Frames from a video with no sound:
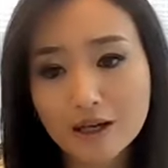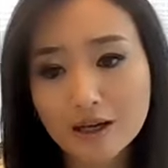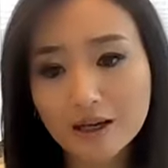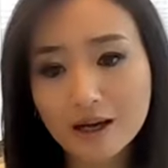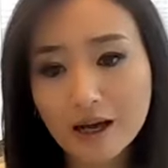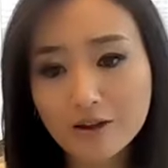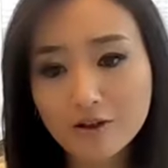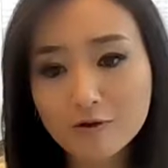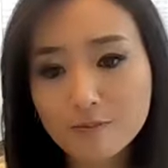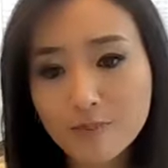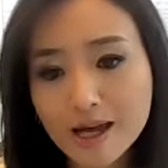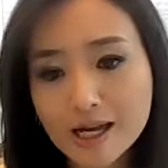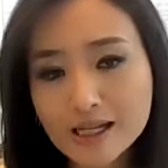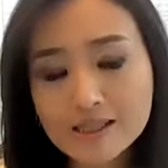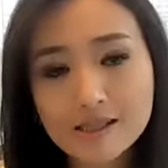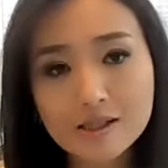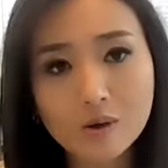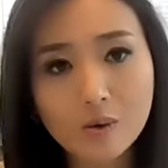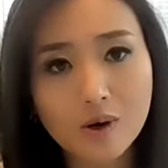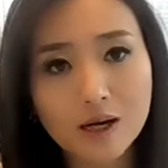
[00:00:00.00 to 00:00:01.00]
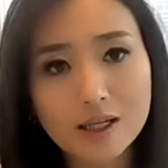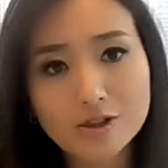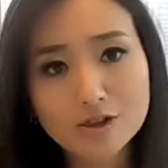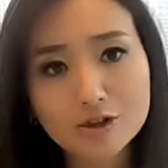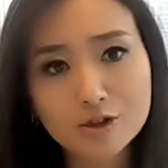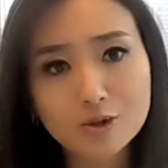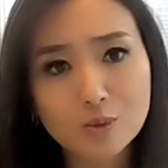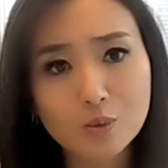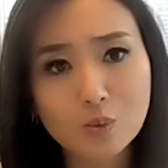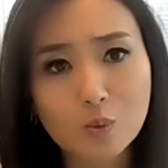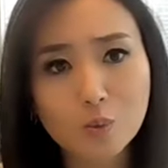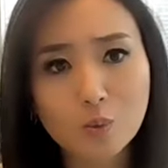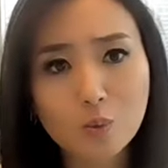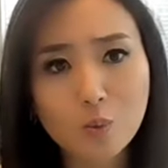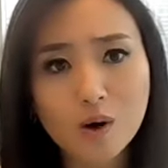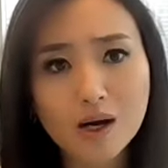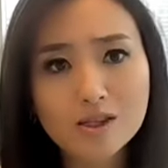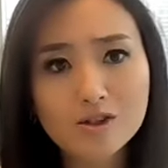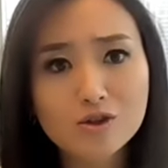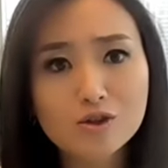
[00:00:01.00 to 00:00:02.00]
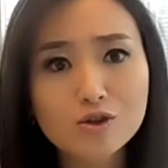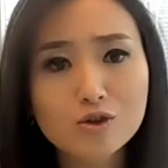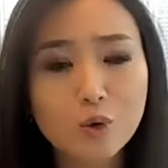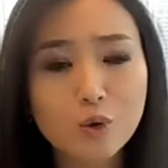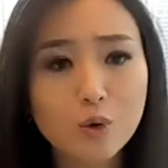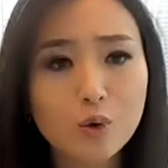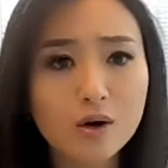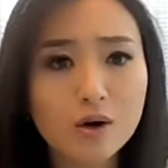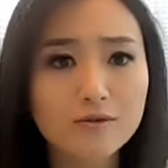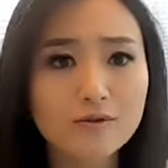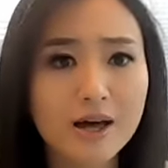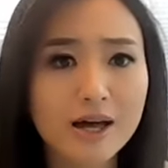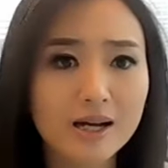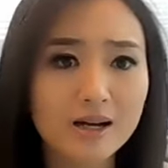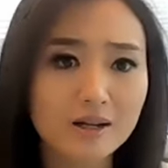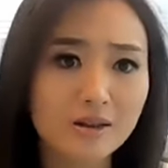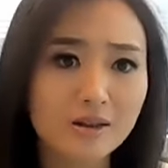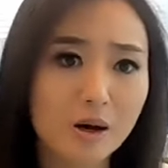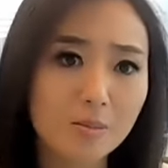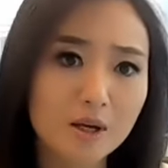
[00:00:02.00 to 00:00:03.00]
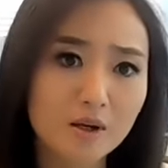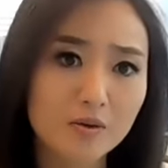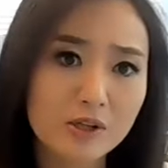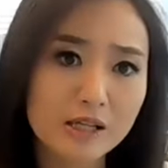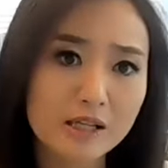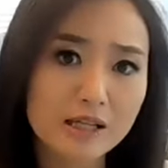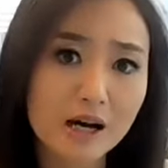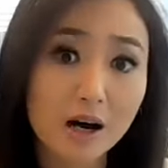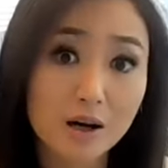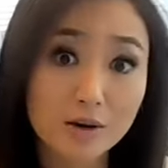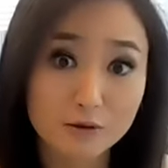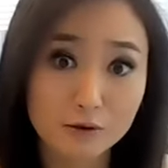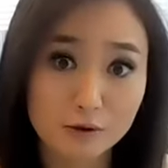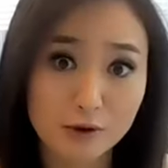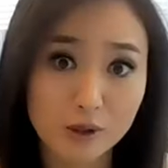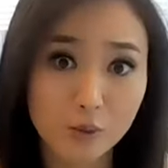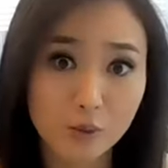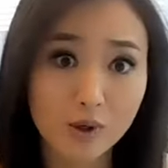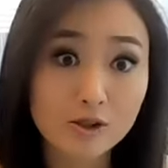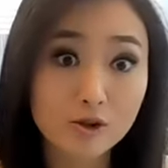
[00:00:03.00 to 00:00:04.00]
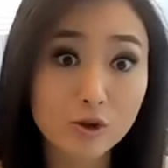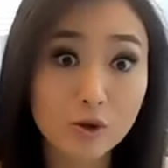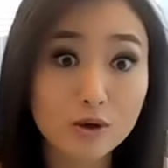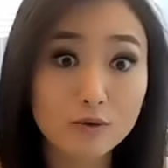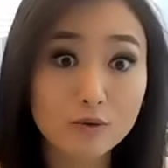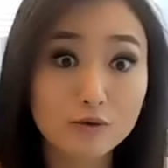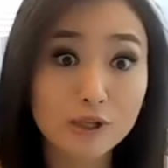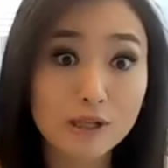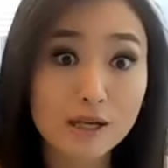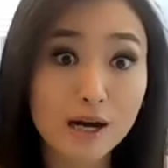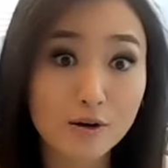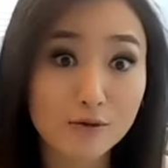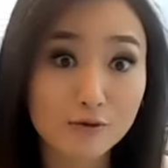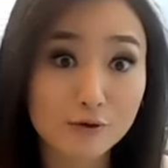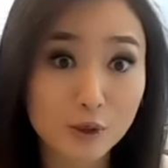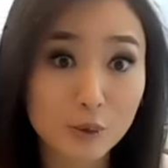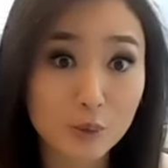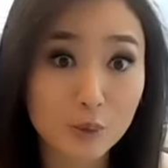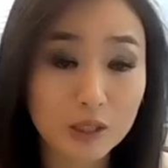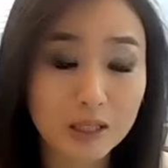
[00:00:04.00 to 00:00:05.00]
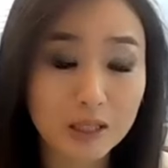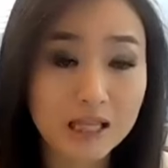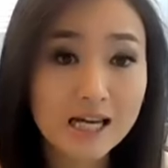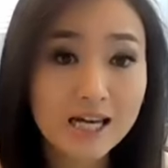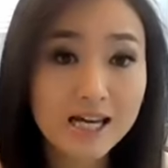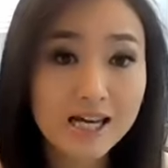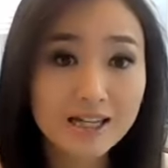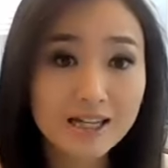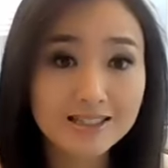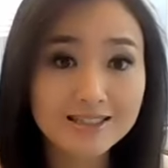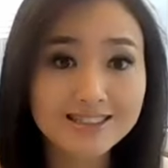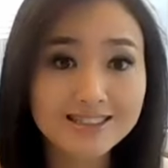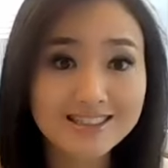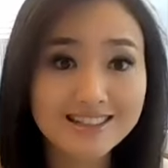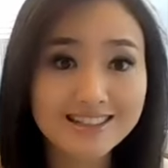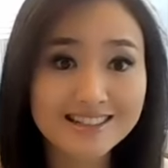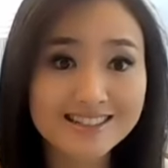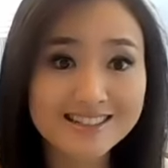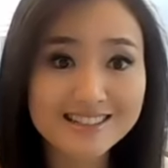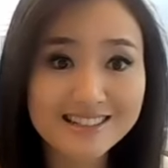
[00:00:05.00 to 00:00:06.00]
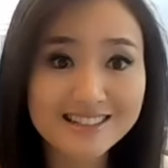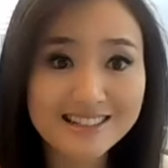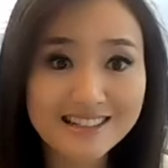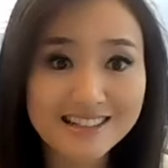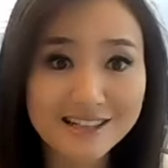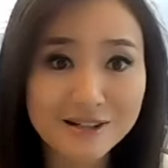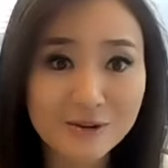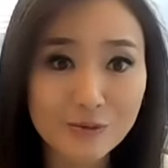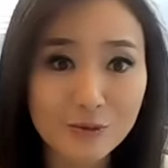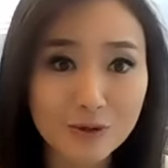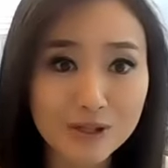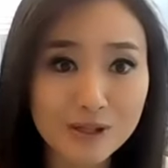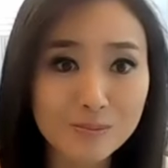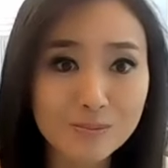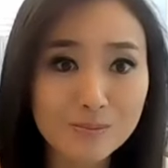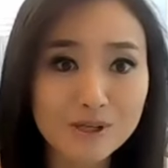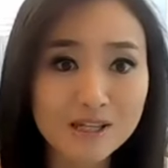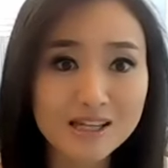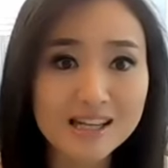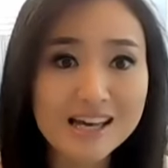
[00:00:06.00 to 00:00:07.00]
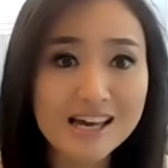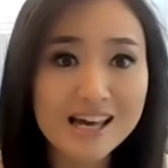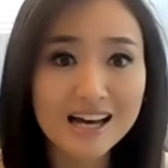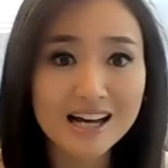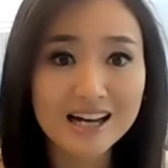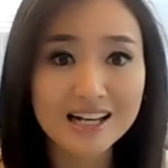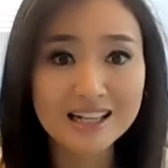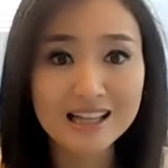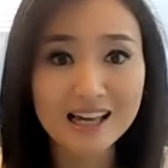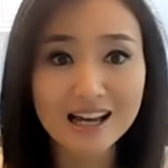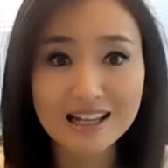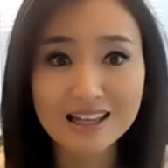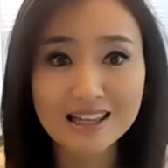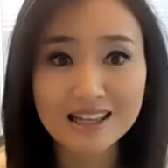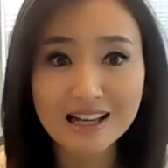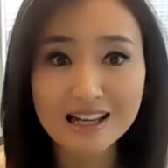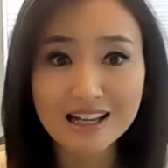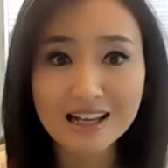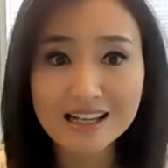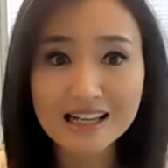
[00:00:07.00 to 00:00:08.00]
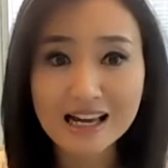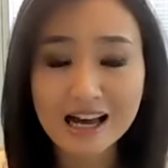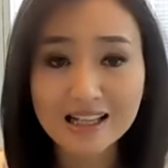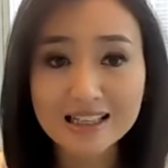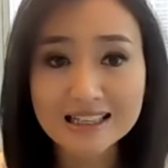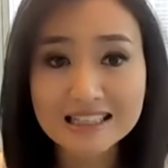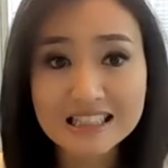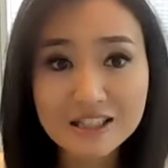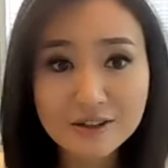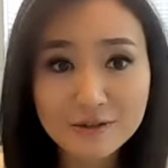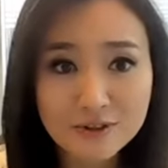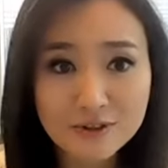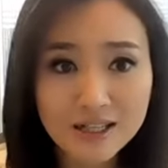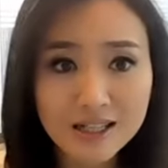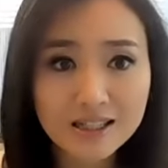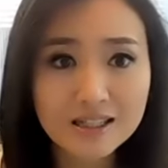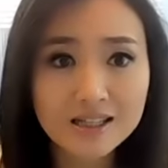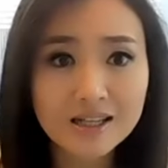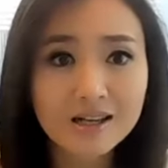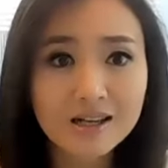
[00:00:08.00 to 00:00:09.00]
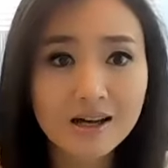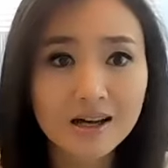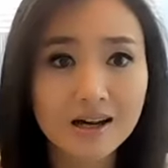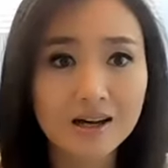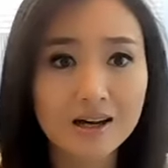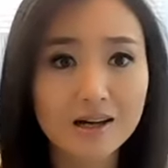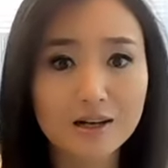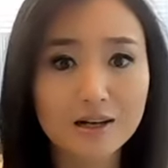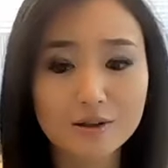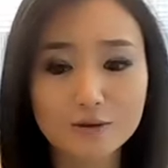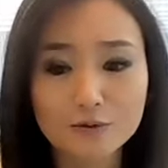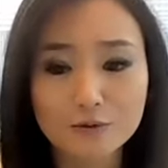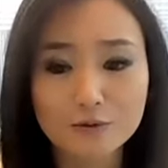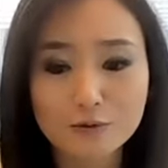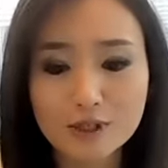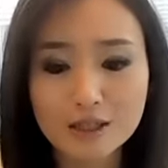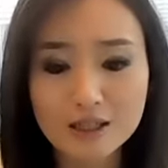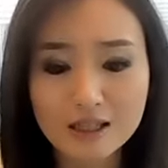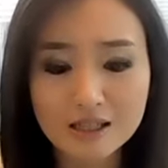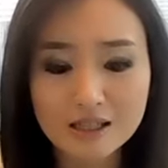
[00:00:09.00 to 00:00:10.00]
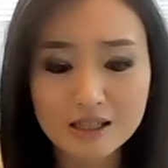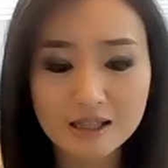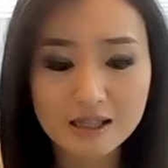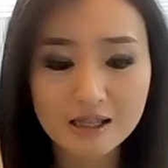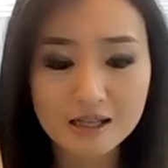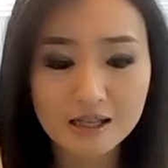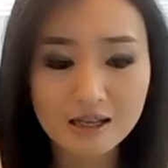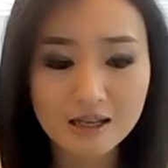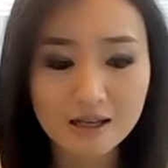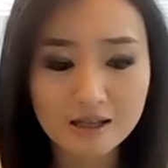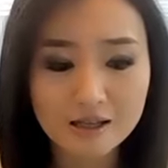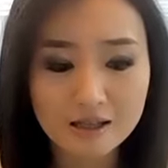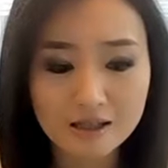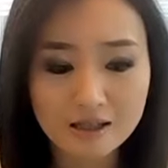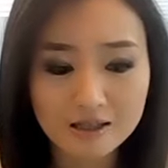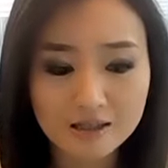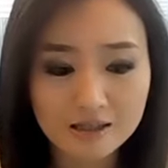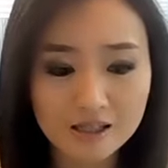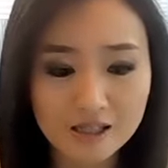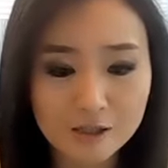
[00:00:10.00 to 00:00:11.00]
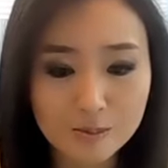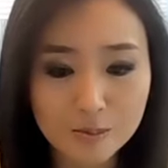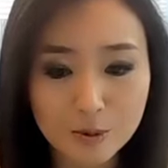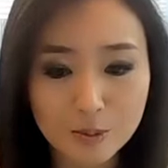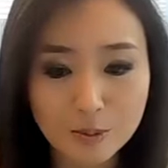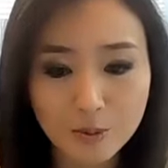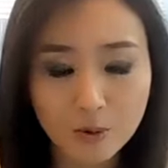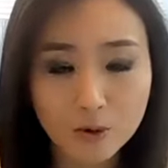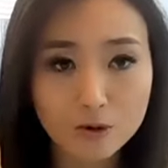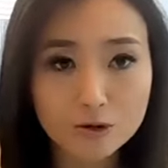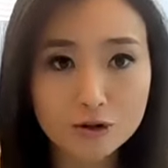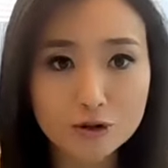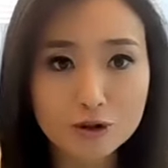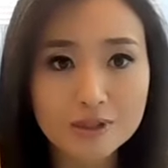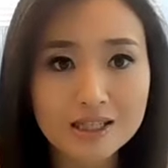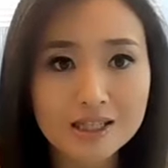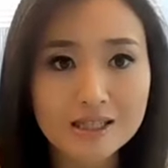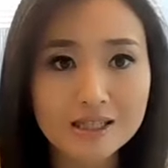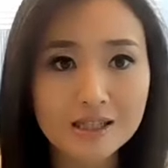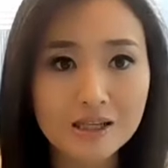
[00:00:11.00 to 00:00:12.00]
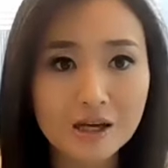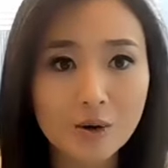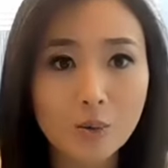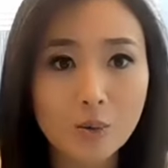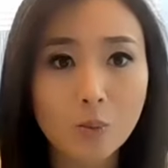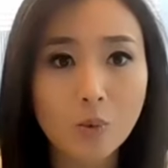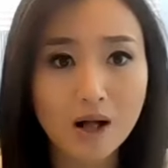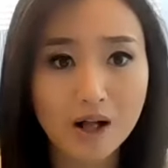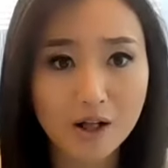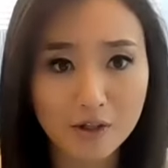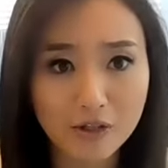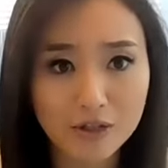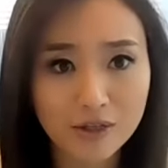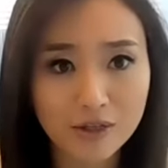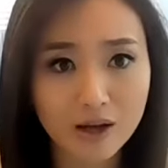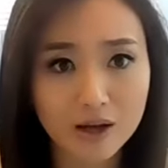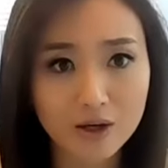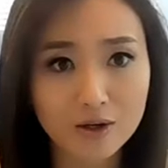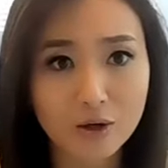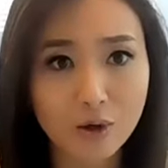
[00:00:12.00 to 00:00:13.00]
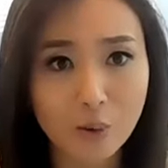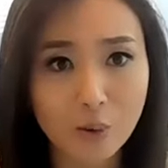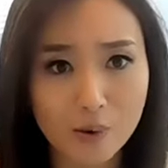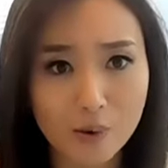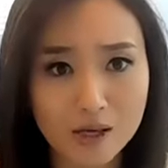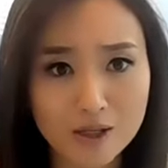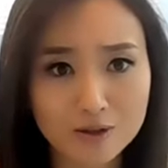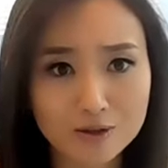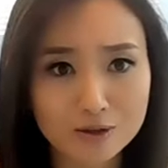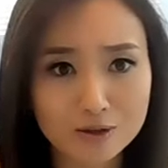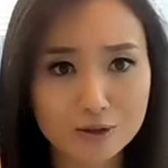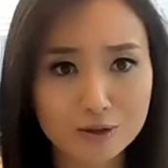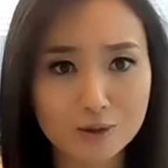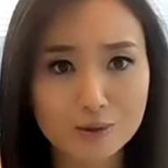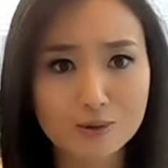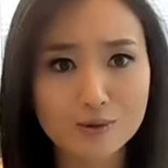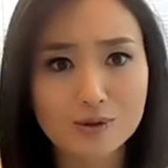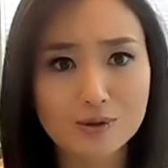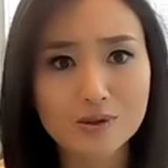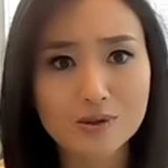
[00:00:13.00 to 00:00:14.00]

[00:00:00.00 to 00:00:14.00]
kind of begs the question, what sort of economic recovery, what sort of recovery will India see? Will it be an uneven, a really disproportionate wealth going to